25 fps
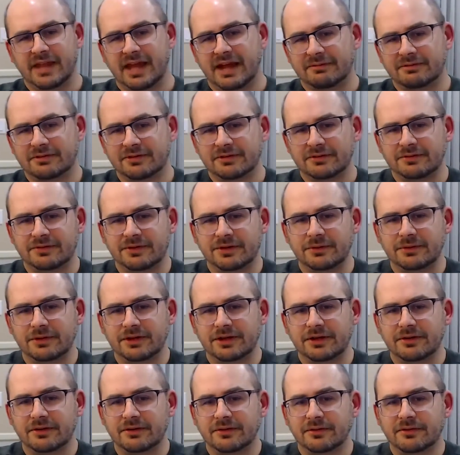After a few
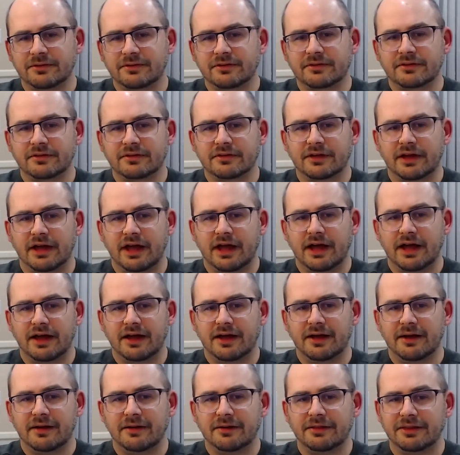years,
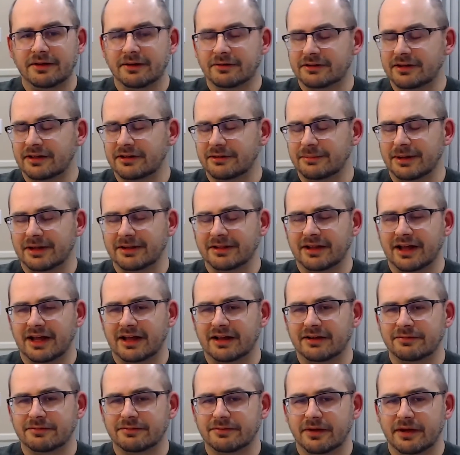there tend to be a
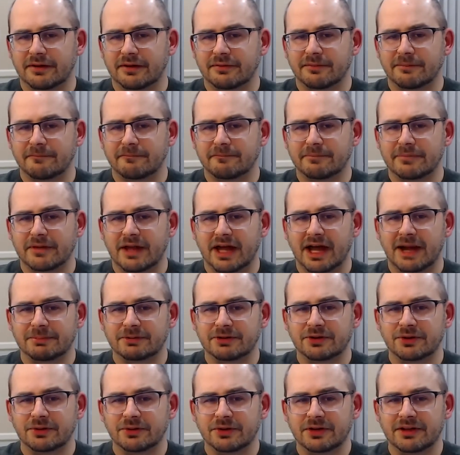lot of
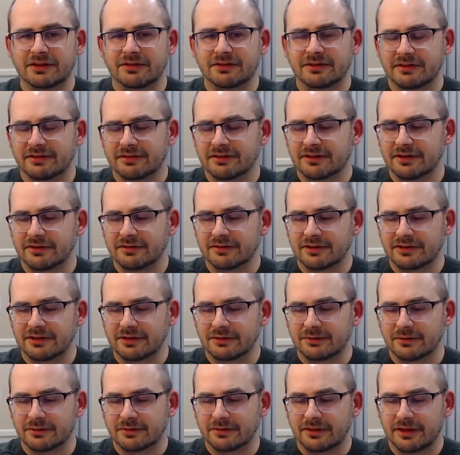opportunities. The skills that
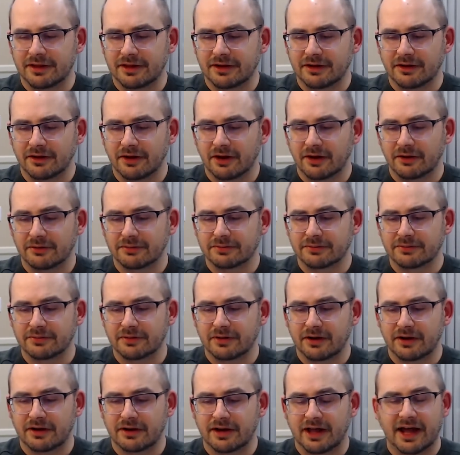you learn there are
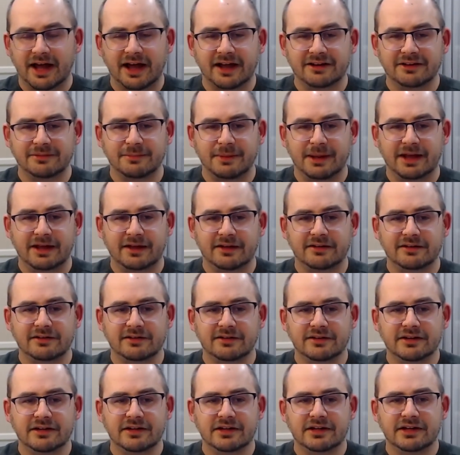in high demand.
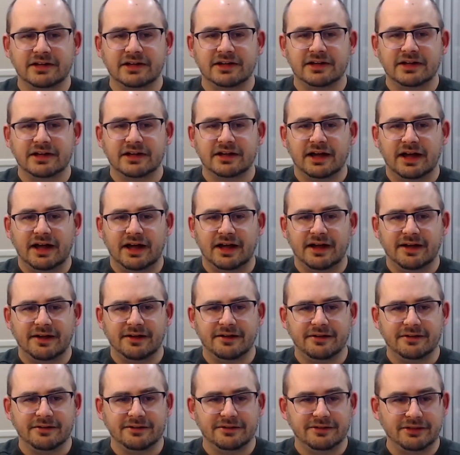
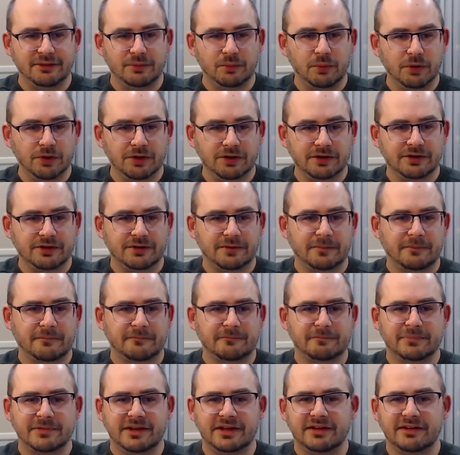The work
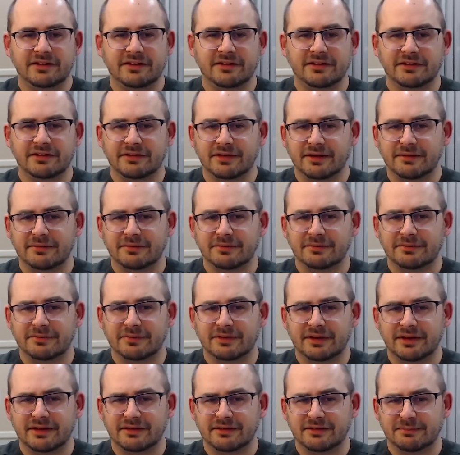is
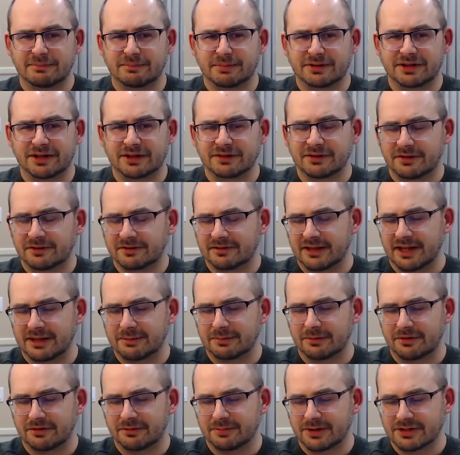particularly
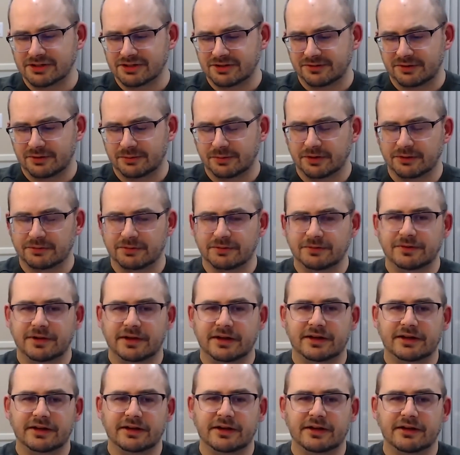stable, especially if you work with
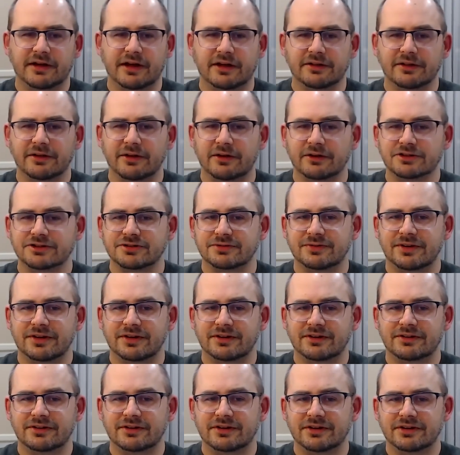a larger
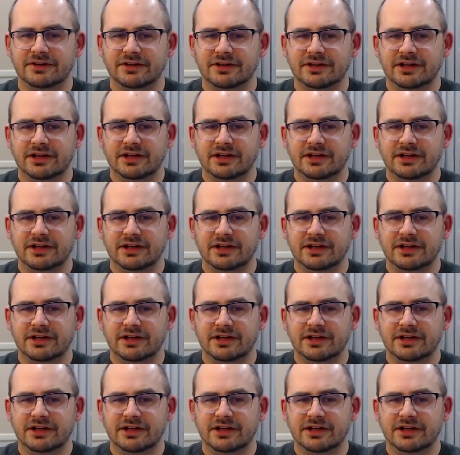vendor.